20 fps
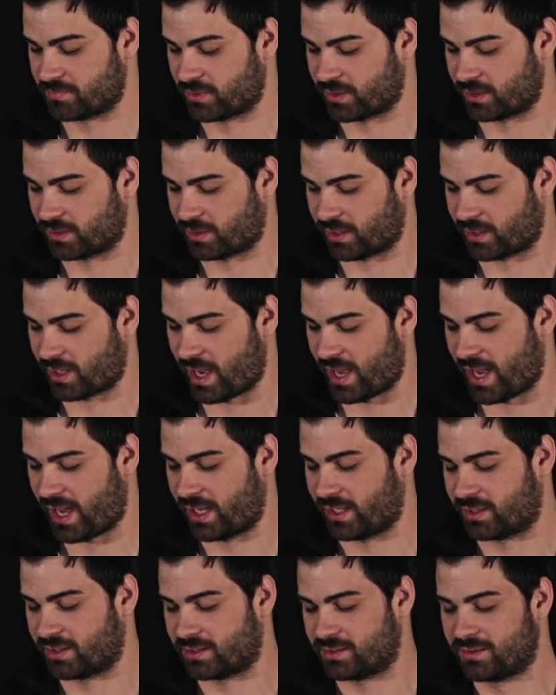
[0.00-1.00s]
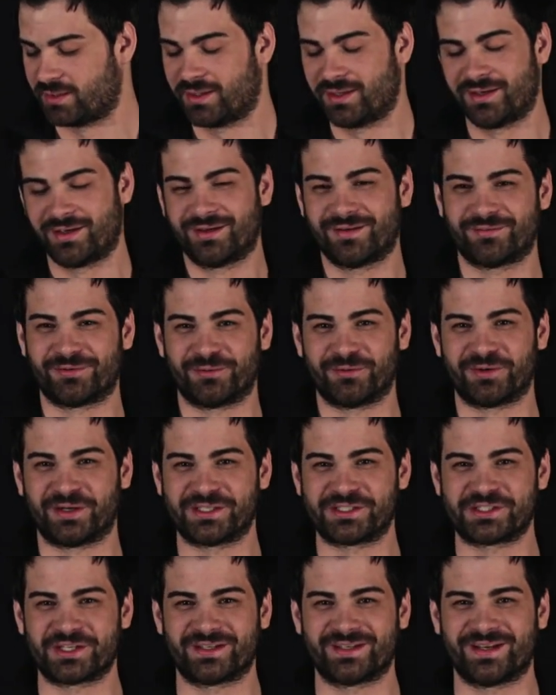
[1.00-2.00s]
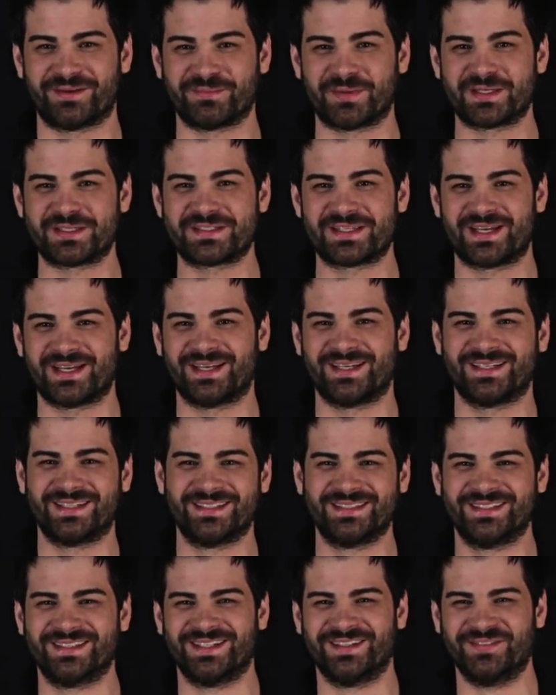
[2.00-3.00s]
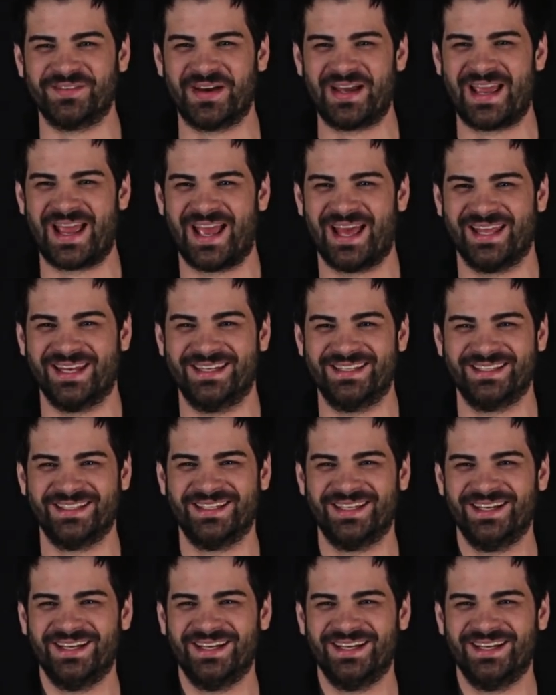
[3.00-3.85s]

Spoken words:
But I got hated when I shut down my site on my hand.